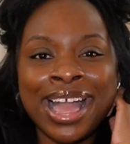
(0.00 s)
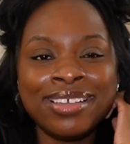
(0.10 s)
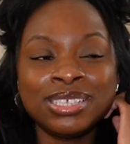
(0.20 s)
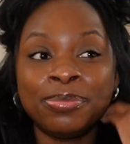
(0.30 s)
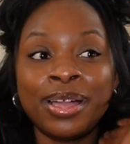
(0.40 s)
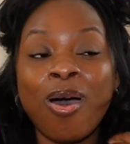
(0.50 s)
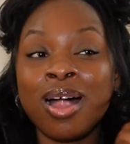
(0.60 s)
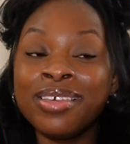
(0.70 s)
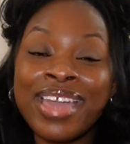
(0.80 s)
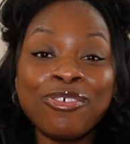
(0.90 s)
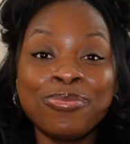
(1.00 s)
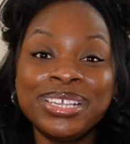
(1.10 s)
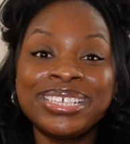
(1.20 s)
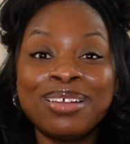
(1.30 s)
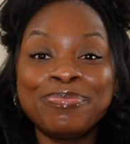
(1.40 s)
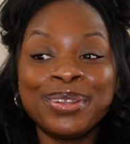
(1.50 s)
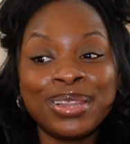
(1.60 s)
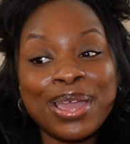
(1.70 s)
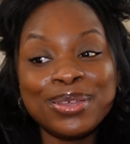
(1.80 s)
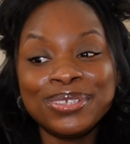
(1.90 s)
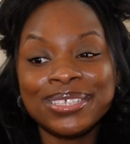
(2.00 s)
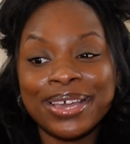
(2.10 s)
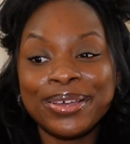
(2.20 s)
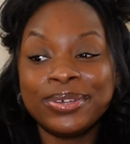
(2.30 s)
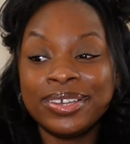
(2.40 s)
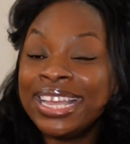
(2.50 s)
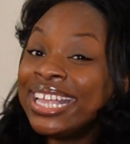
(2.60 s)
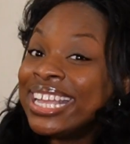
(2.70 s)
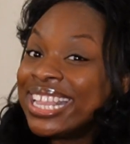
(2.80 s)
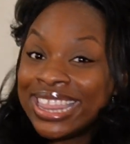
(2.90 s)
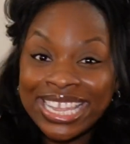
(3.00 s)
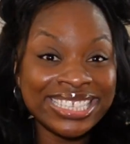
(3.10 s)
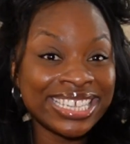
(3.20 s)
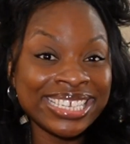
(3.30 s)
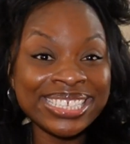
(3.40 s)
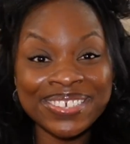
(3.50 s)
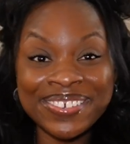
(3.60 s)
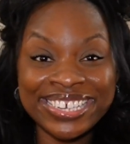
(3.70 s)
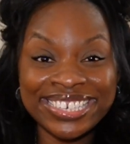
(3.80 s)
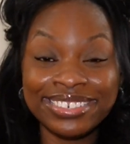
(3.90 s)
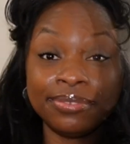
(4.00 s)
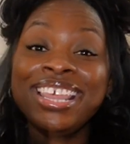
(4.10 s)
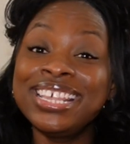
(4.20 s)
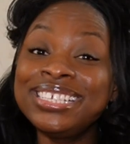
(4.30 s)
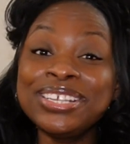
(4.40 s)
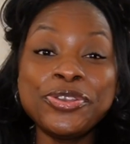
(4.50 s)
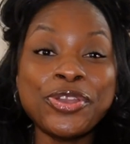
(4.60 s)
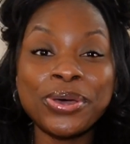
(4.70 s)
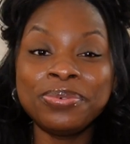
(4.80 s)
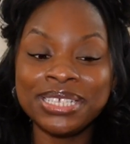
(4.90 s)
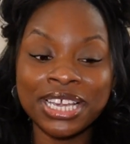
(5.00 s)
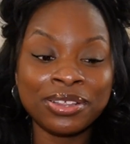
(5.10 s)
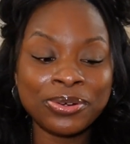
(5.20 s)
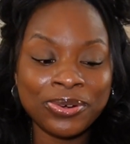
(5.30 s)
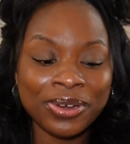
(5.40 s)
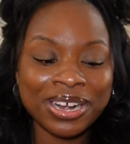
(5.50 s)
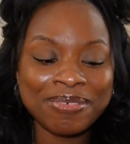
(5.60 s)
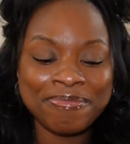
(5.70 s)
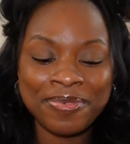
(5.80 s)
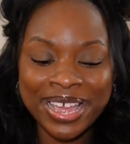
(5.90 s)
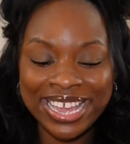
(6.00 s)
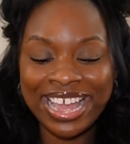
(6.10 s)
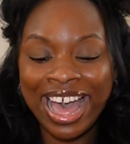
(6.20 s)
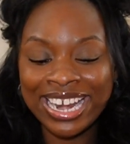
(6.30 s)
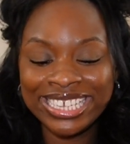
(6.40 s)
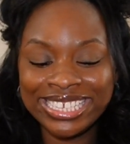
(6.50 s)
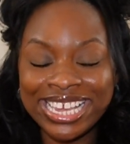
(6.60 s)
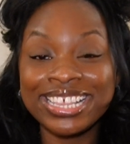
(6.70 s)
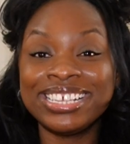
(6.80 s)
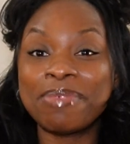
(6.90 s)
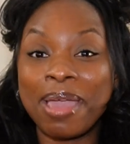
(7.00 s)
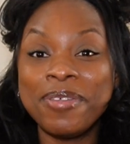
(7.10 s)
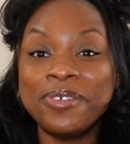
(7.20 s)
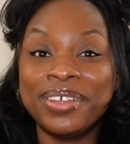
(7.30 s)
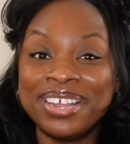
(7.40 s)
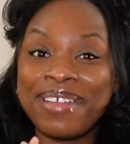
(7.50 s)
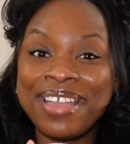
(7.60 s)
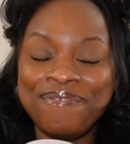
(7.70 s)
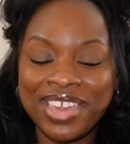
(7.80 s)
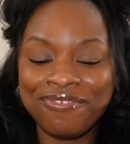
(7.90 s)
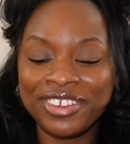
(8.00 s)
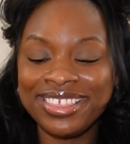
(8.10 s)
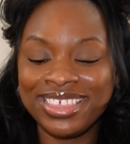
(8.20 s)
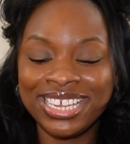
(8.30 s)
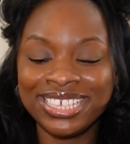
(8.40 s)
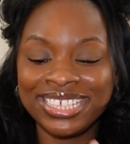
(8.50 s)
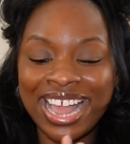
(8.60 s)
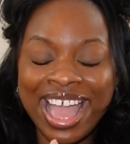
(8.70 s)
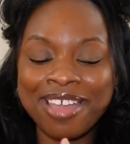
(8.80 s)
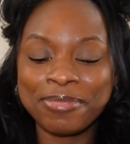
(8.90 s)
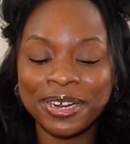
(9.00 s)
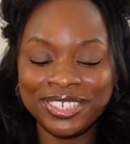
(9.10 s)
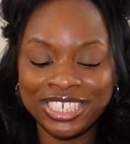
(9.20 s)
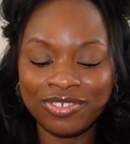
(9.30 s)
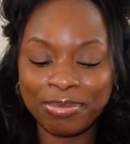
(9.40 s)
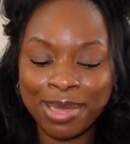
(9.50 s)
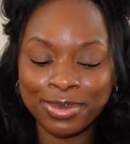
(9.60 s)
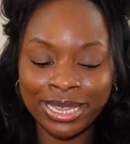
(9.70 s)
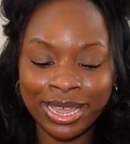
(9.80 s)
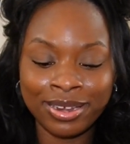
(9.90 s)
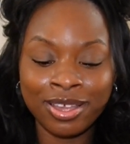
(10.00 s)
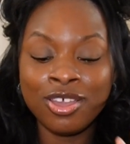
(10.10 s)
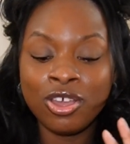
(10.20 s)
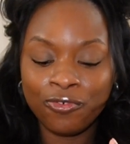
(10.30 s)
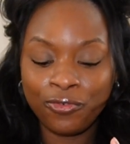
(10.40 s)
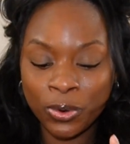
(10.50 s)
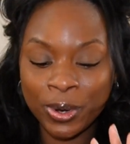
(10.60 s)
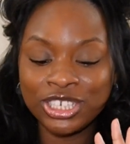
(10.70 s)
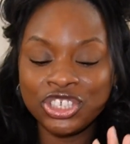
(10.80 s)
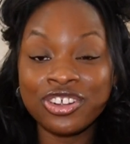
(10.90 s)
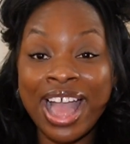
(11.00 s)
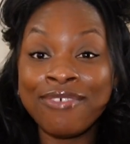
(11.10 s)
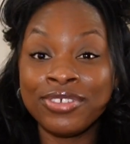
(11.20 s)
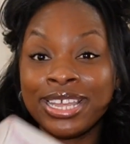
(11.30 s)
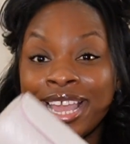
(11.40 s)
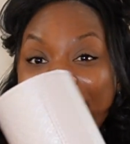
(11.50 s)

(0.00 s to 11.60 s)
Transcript: as, but all of that will be down below, so let's get into it. This is in no particular order, but honestly, this might be one of my favorite things that I have purchased from Amazon for traveling.